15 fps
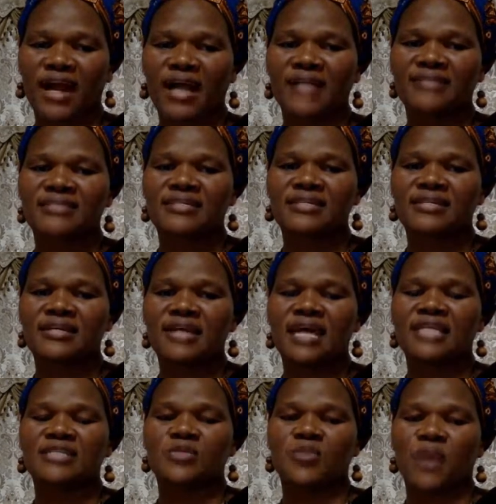
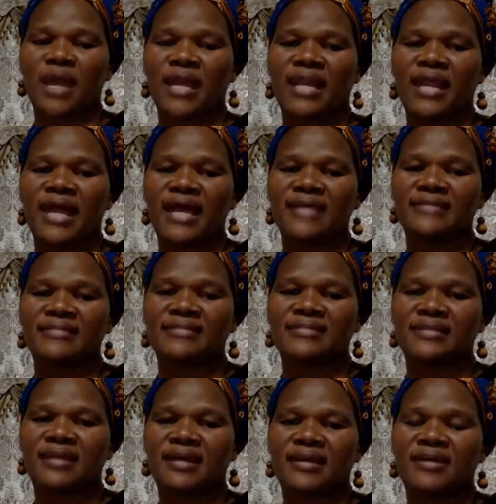faculty as well
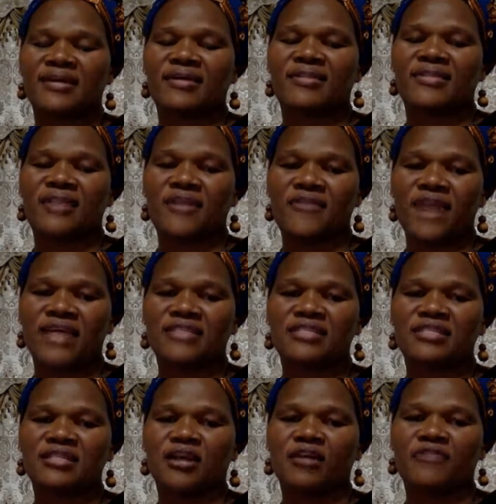as the
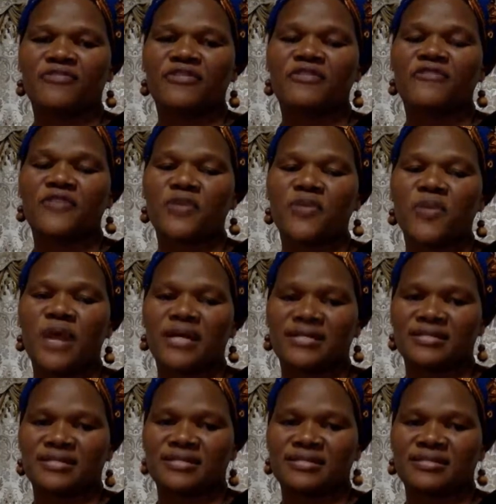rest of the
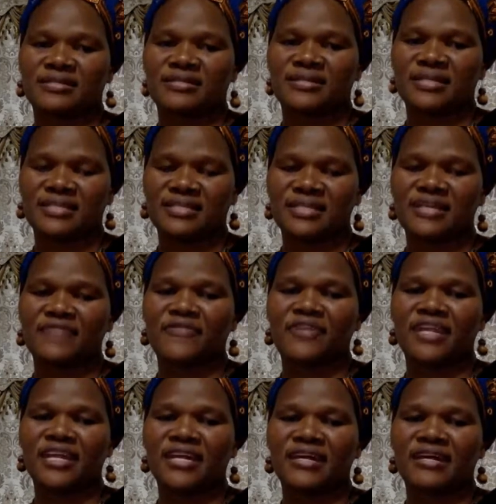viewers this
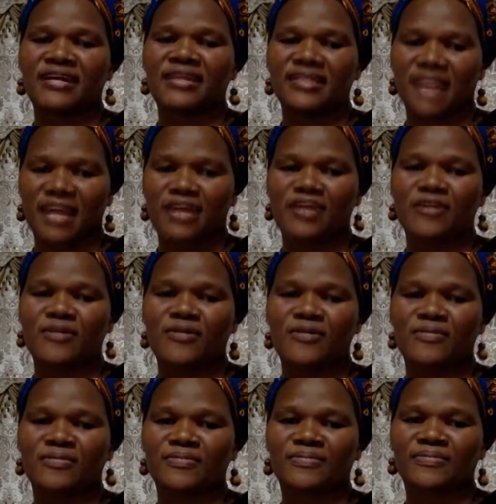evening. Thank
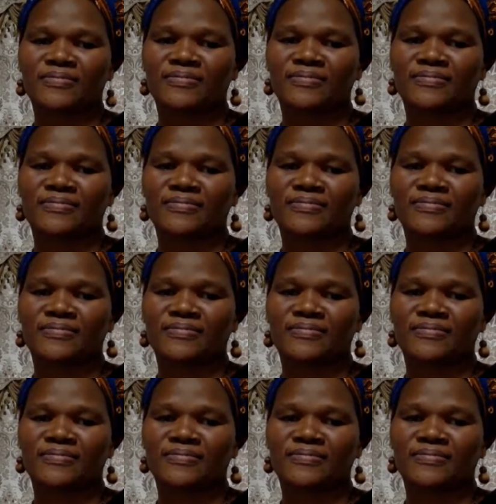you.